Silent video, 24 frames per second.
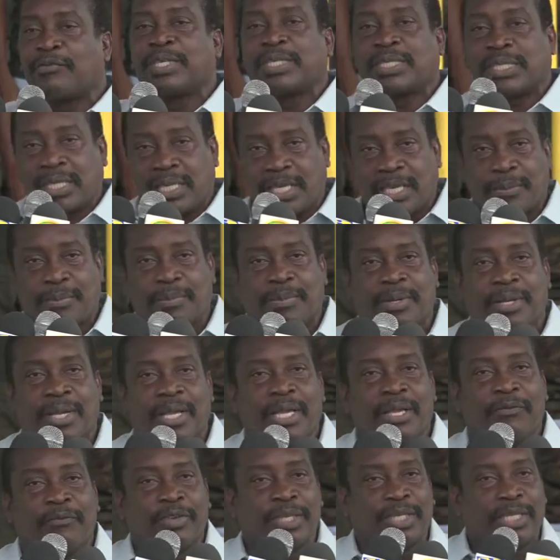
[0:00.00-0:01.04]
to see him,
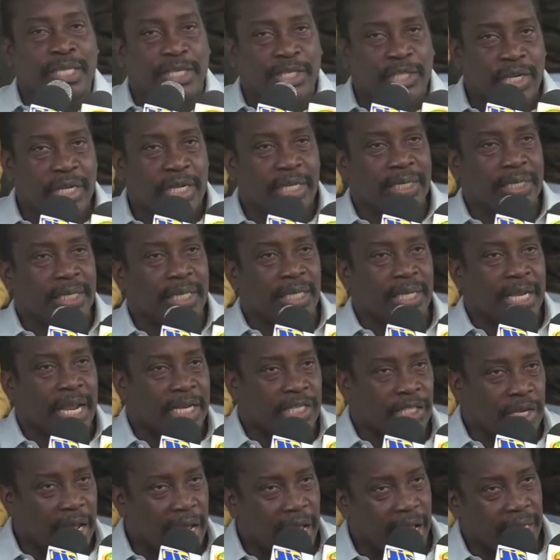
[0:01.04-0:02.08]
to see JC in a
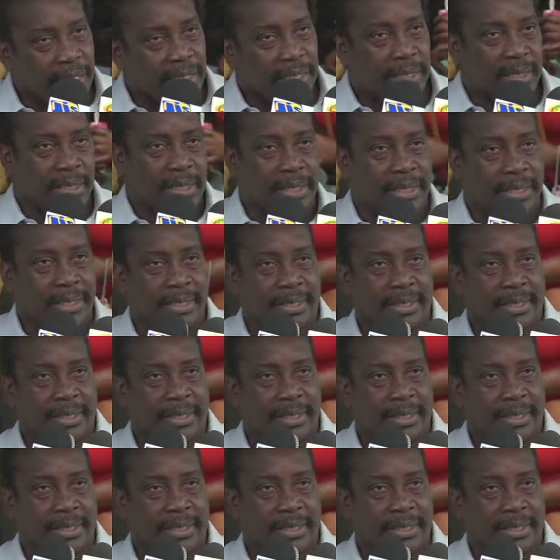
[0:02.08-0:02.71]
shorts.